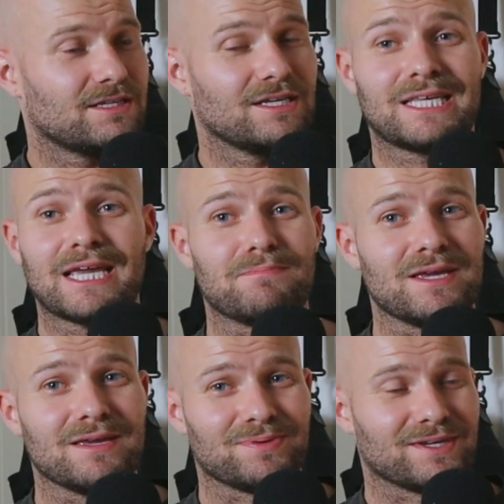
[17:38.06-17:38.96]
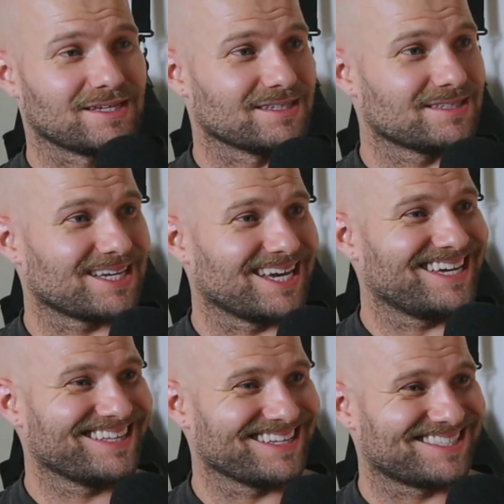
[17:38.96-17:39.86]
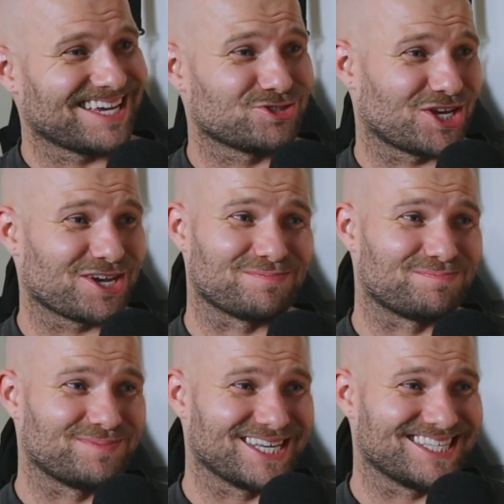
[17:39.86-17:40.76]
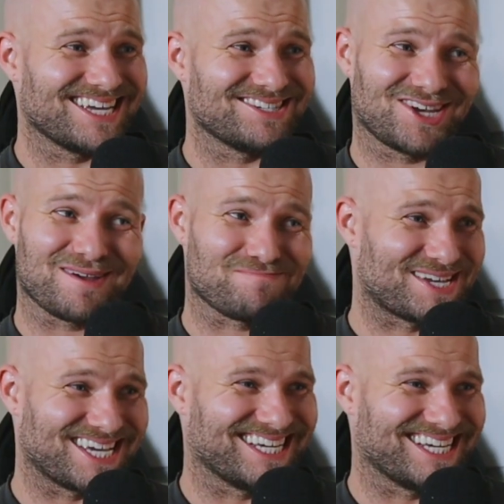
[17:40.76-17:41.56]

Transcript: this ain't Jacob me pee. This ain't Jacob. This ain't Jake pee.